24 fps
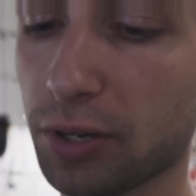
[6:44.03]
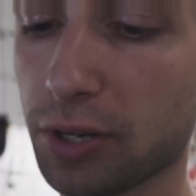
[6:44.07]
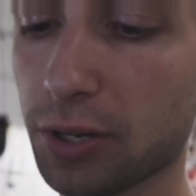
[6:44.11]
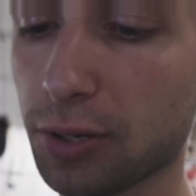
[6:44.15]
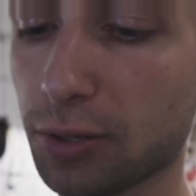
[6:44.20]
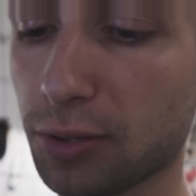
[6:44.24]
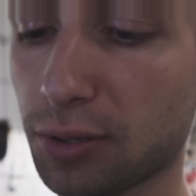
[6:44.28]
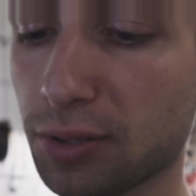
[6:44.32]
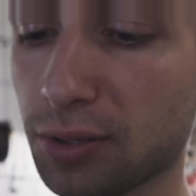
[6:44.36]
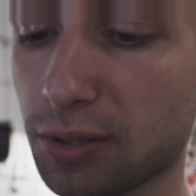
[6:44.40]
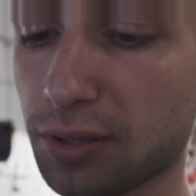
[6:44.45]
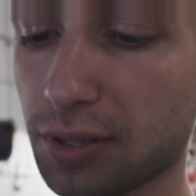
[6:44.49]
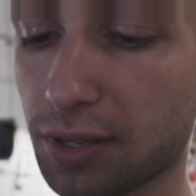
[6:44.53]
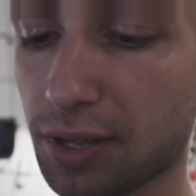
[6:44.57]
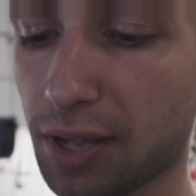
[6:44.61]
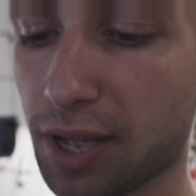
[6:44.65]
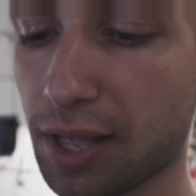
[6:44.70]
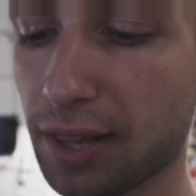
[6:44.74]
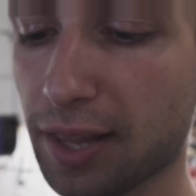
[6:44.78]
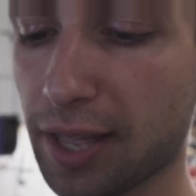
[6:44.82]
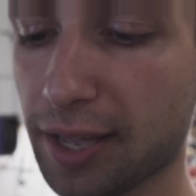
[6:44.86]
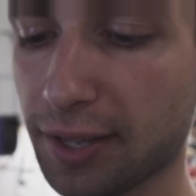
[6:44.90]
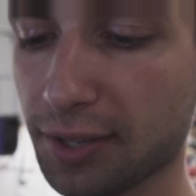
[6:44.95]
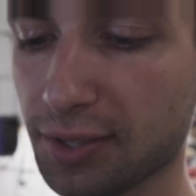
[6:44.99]
good,
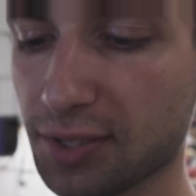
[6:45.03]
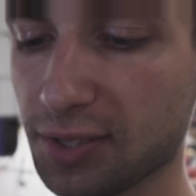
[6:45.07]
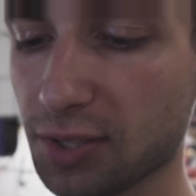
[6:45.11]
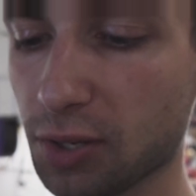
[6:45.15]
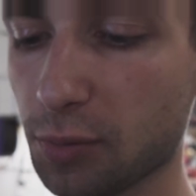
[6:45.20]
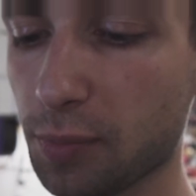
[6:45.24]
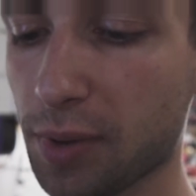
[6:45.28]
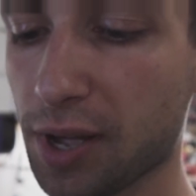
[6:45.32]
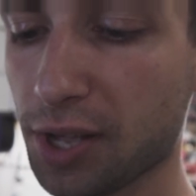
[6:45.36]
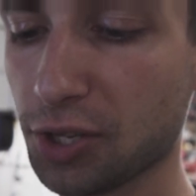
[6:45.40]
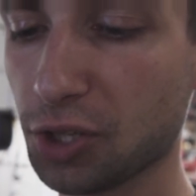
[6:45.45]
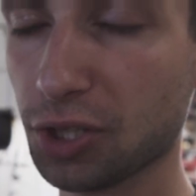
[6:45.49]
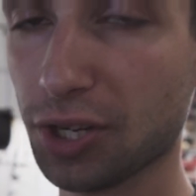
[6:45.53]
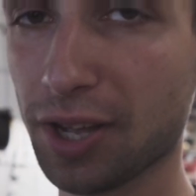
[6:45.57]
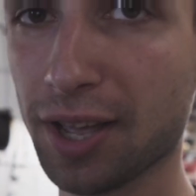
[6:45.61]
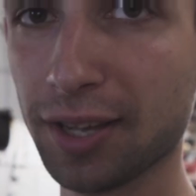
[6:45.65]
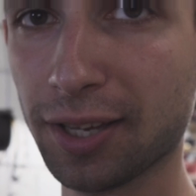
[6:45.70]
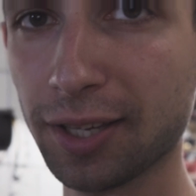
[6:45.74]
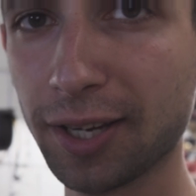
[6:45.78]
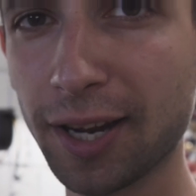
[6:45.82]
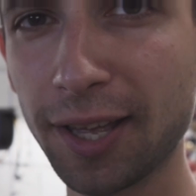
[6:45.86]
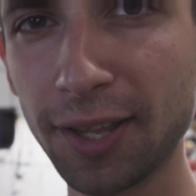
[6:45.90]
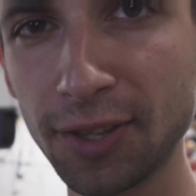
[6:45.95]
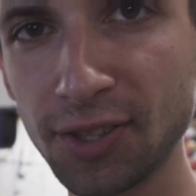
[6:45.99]
I like it so much.
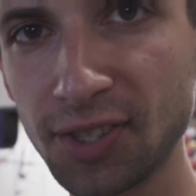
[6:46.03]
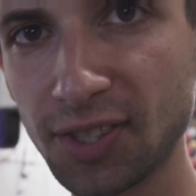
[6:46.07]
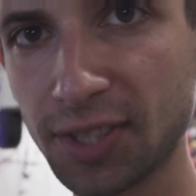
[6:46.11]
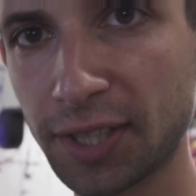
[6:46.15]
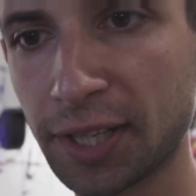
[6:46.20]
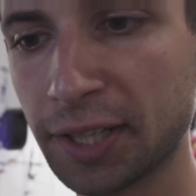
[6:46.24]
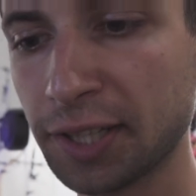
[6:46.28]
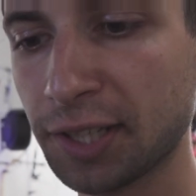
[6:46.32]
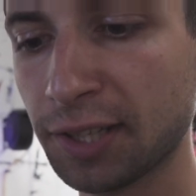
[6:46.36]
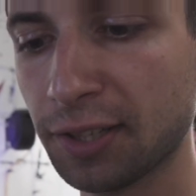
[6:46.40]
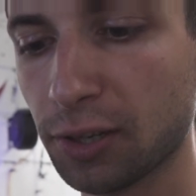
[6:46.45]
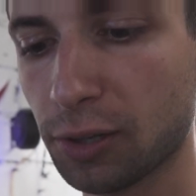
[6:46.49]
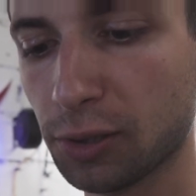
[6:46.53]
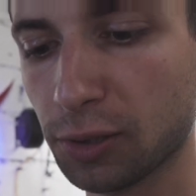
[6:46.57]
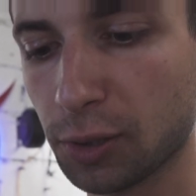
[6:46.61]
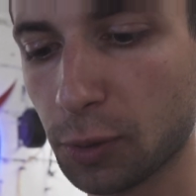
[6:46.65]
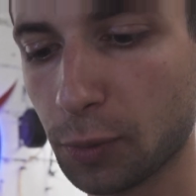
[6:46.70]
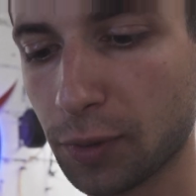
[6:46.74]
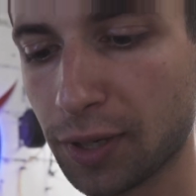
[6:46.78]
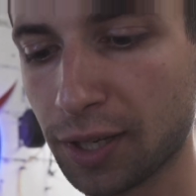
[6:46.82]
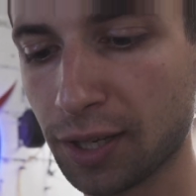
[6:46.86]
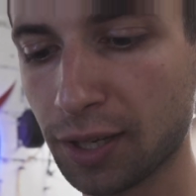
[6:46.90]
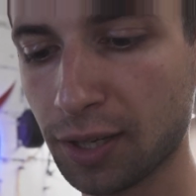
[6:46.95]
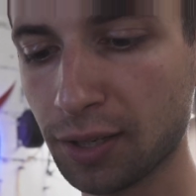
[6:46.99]
I cannot insert it all
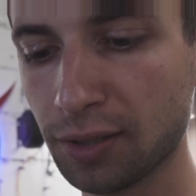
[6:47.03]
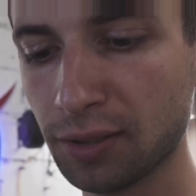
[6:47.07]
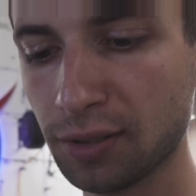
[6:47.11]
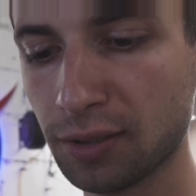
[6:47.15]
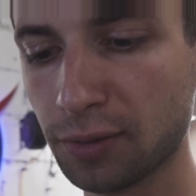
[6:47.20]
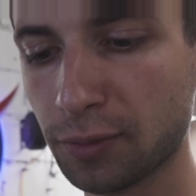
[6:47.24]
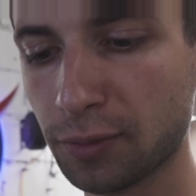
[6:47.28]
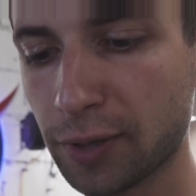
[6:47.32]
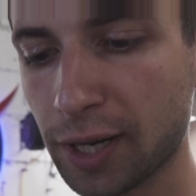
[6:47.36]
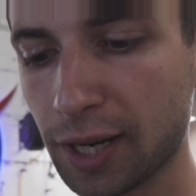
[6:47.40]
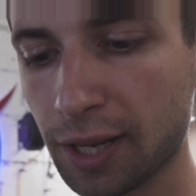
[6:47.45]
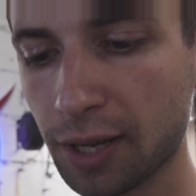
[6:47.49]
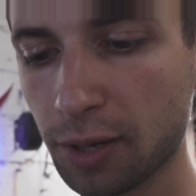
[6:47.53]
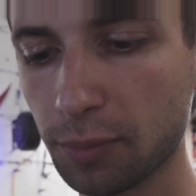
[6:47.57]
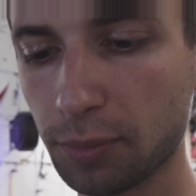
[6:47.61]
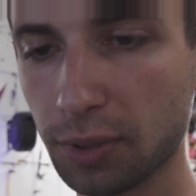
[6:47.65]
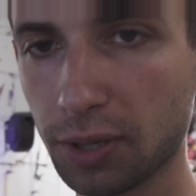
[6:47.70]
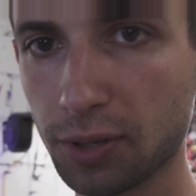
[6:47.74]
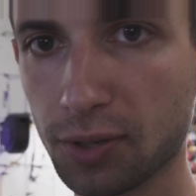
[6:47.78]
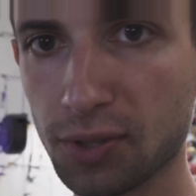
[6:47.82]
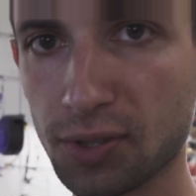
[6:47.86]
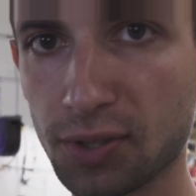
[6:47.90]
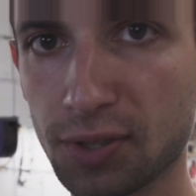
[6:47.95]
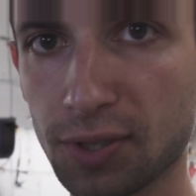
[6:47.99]
the way in right now
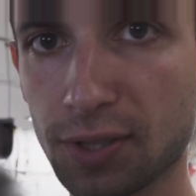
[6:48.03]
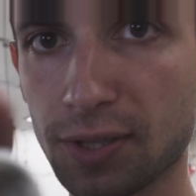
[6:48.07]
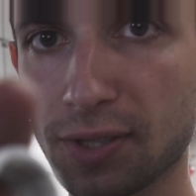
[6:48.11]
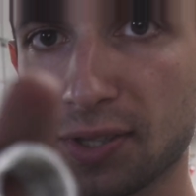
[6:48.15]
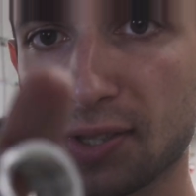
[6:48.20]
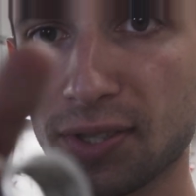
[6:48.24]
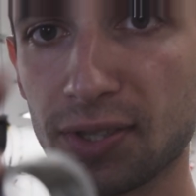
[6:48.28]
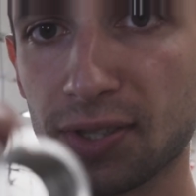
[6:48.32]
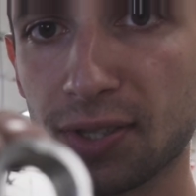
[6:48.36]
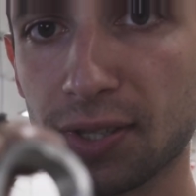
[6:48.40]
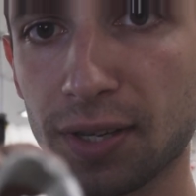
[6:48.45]
because it's